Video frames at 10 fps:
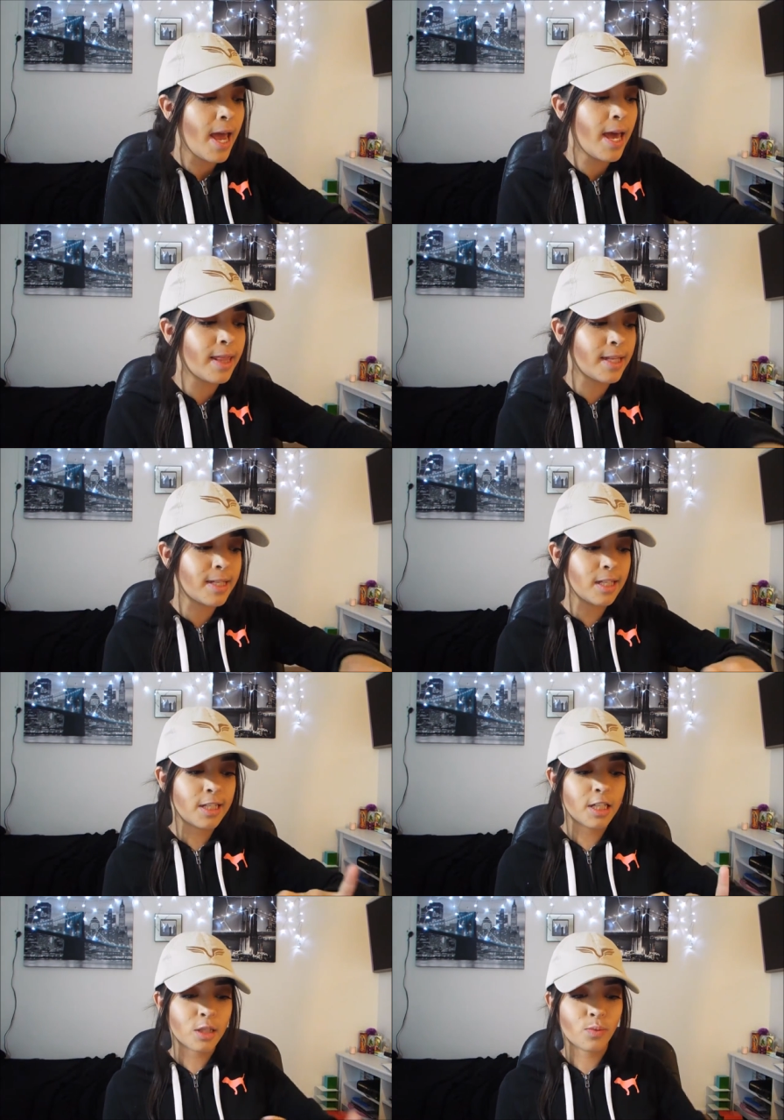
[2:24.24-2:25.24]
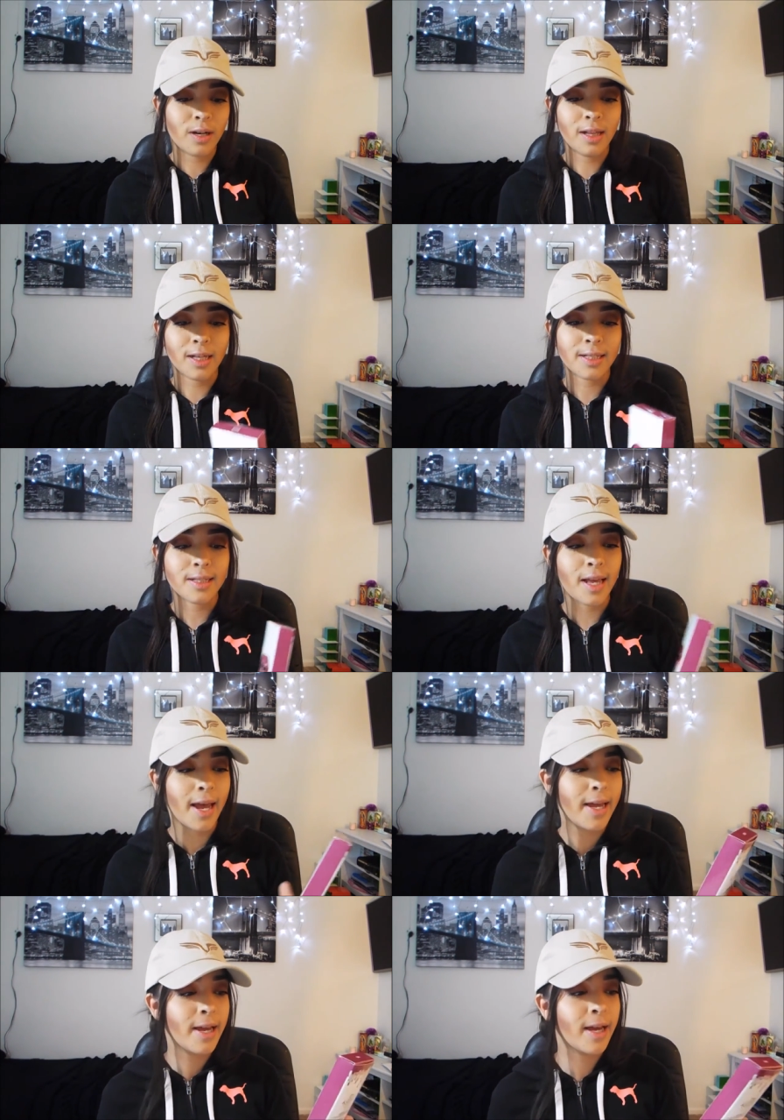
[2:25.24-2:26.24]
And this is just what it looks
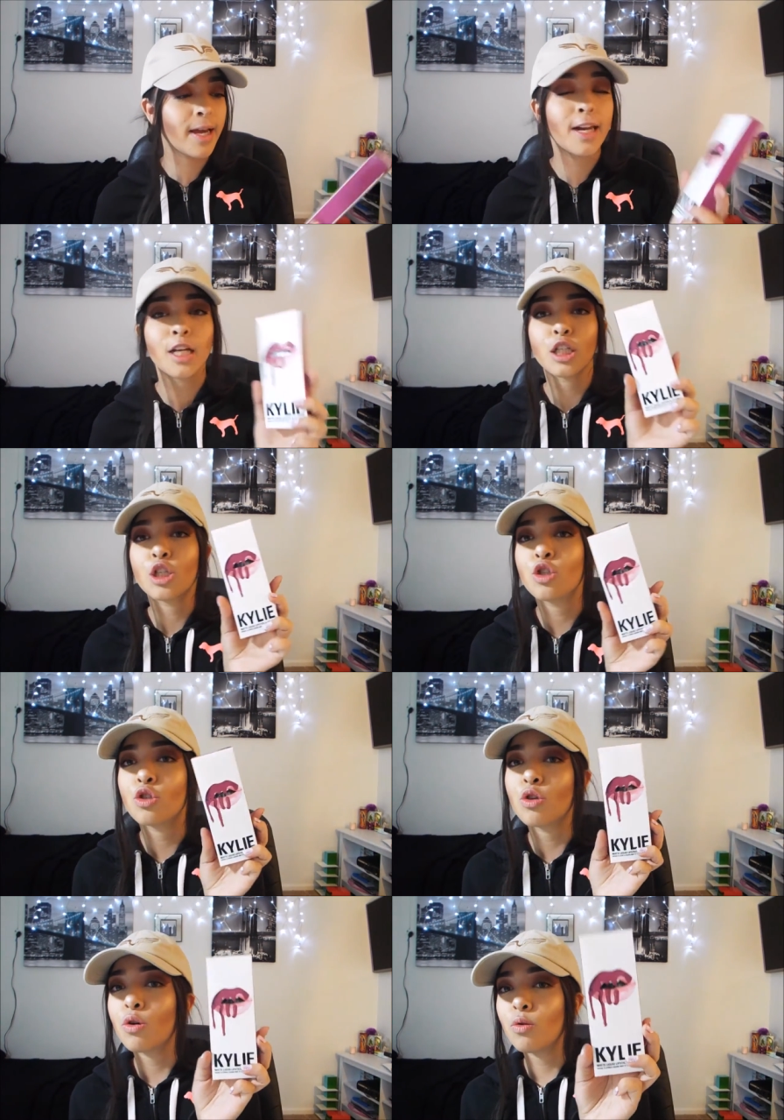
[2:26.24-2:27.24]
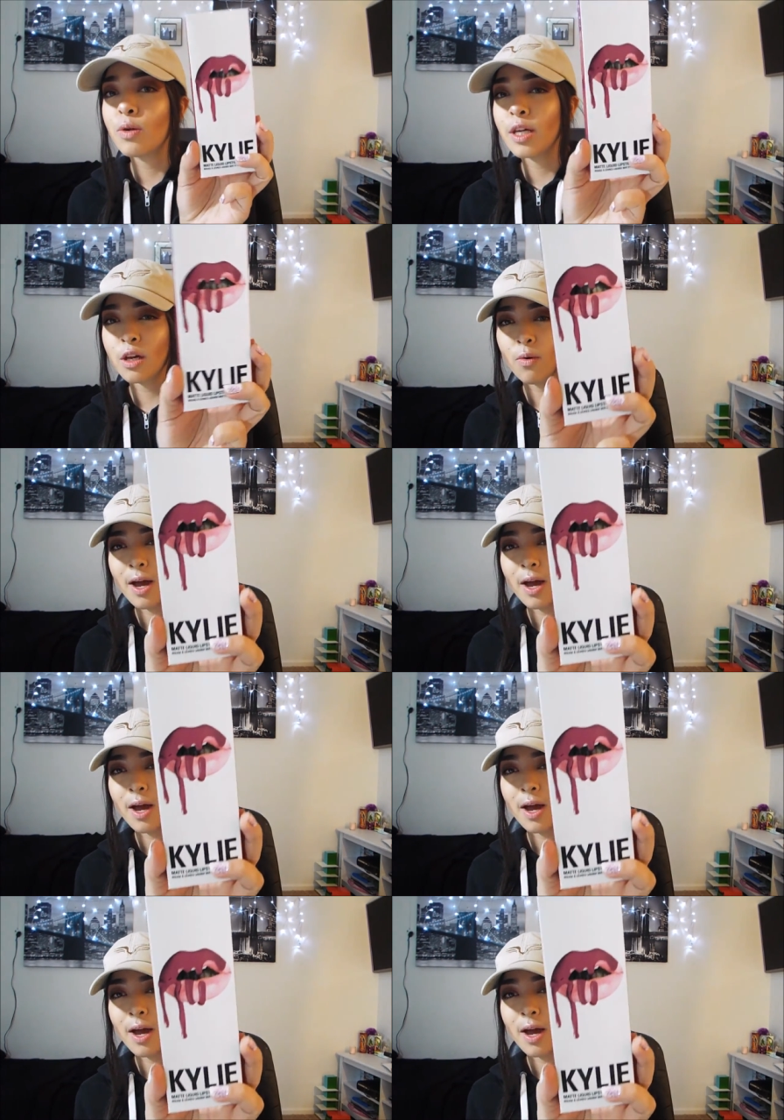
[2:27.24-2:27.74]
like, and it is so cute.